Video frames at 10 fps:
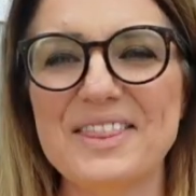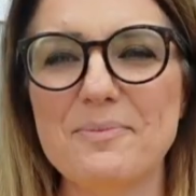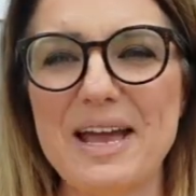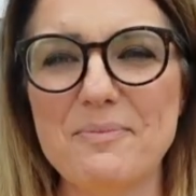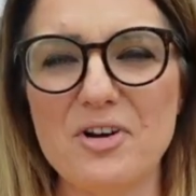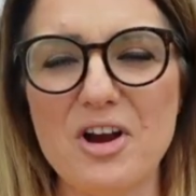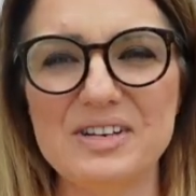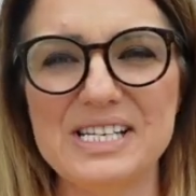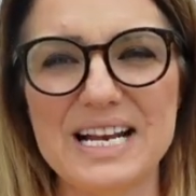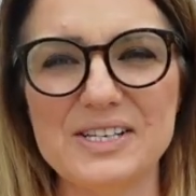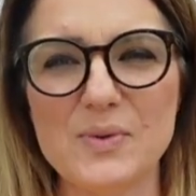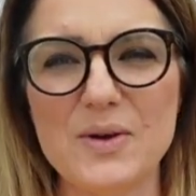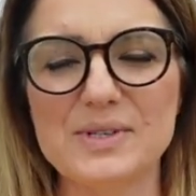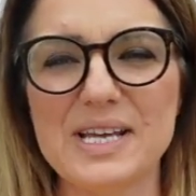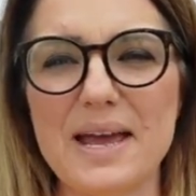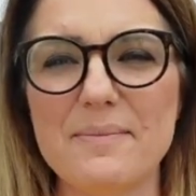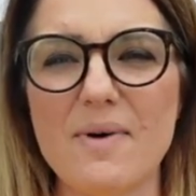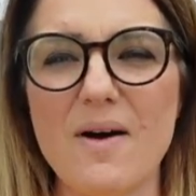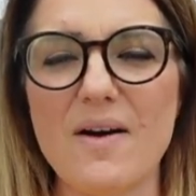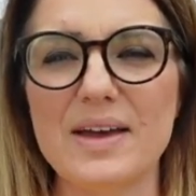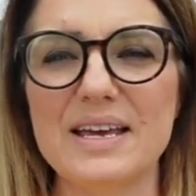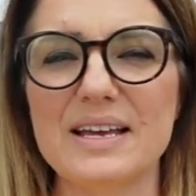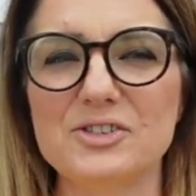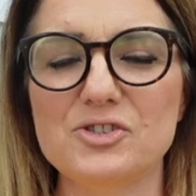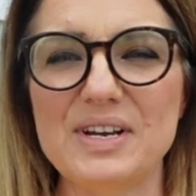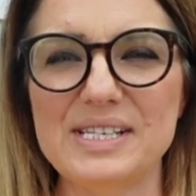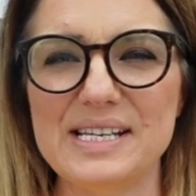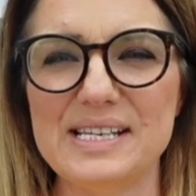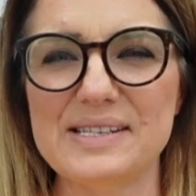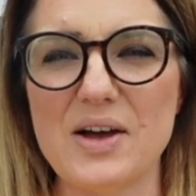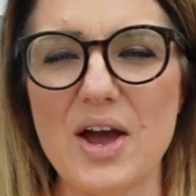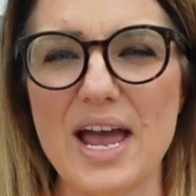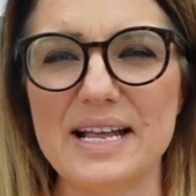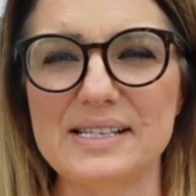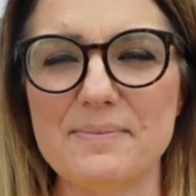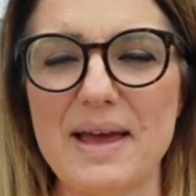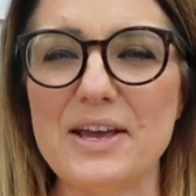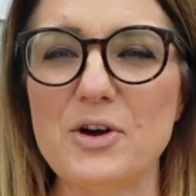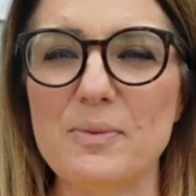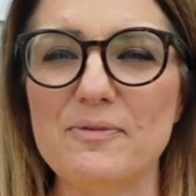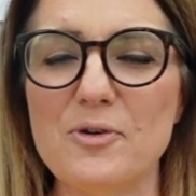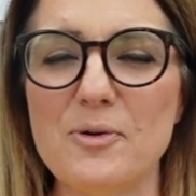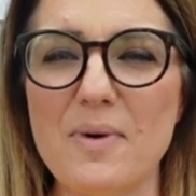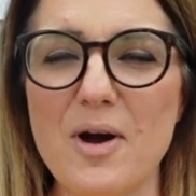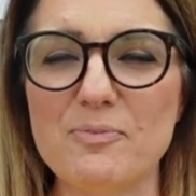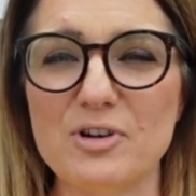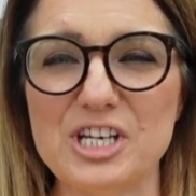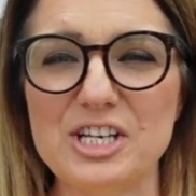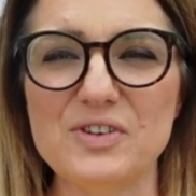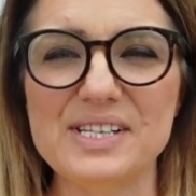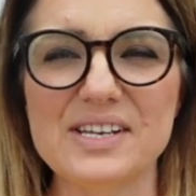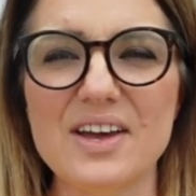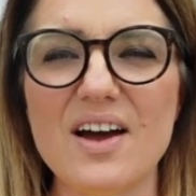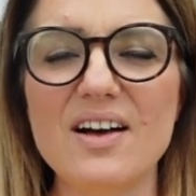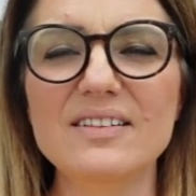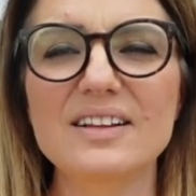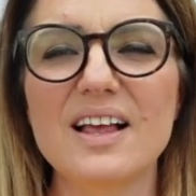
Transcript: The main priority last week was getting my dresses that I had to make up for my Project Dress a Girl.